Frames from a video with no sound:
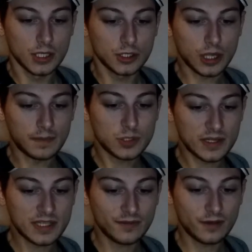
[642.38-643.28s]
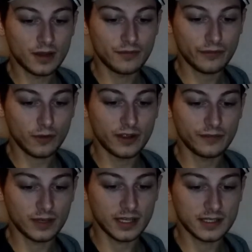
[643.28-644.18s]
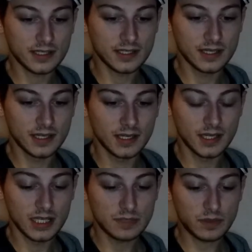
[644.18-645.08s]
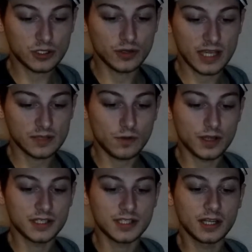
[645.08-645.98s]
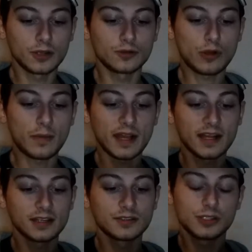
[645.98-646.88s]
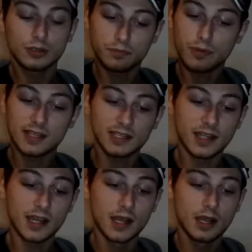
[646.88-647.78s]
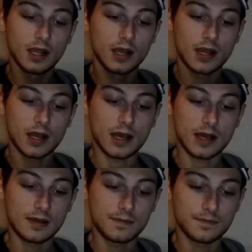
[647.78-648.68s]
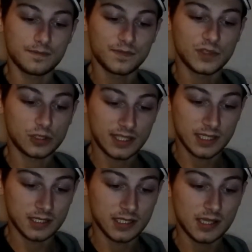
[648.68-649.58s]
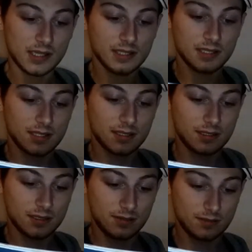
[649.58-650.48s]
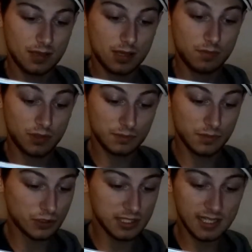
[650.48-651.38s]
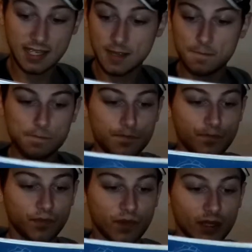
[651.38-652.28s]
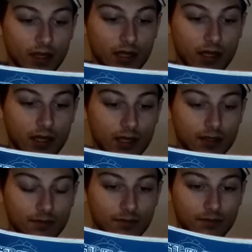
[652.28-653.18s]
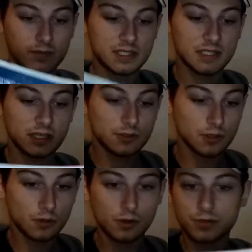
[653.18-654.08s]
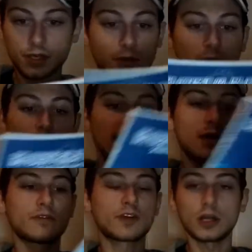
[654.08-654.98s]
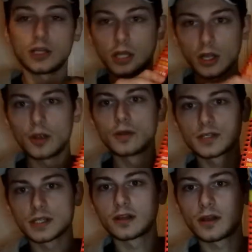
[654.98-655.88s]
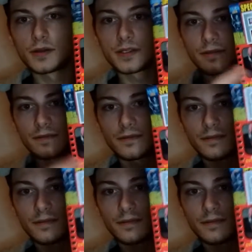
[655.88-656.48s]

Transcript: Top 25 Fright Flicks. Special guest writers include Robert Englund, Doug Bradley, John Landis, Bill Moseley, Mr. Del Toro. So, yeah, we've got loads and loads of...